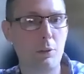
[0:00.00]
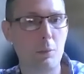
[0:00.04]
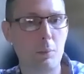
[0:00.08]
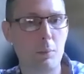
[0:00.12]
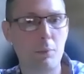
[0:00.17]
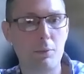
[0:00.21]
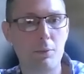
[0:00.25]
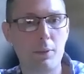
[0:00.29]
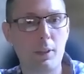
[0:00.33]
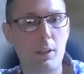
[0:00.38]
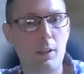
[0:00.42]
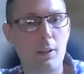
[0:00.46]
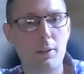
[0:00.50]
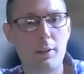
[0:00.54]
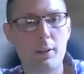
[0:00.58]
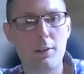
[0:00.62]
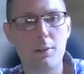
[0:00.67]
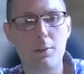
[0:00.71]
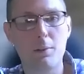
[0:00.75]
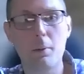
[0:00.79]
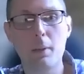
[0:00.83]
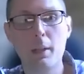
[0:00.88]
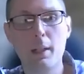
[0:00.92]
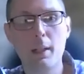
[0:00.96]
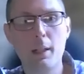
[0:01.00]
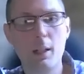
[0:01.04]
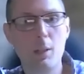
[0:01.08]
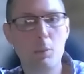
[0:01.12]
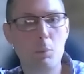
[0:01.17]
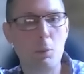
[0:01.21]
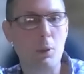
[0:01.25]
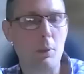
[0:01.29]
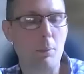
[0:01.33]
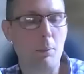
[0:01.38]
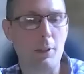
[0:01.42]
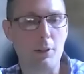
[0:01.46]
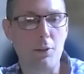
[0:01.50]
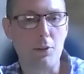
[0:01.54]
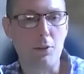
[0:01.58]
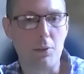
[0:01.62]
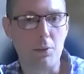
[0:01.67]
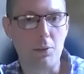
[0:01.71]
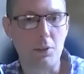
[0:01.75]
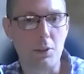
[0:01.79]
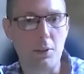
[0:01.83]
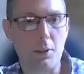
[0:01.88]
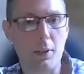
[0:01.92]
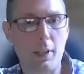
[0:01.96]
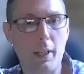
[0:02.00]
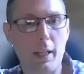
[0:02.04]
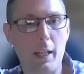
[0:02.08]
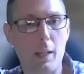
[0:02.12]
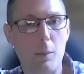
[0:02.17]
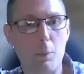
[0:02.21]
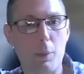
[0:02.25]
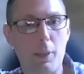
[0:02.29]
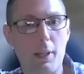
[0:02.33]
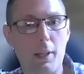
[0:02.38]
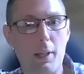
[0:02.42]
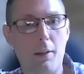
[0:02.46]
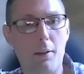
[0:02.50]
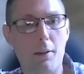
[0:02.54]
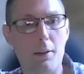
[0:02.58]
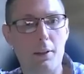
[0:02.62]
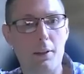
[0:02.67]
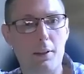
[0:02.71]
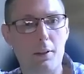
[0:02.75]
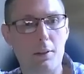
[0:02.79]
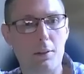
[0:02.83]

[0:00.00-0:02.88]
I've been following you pretty much since you came out.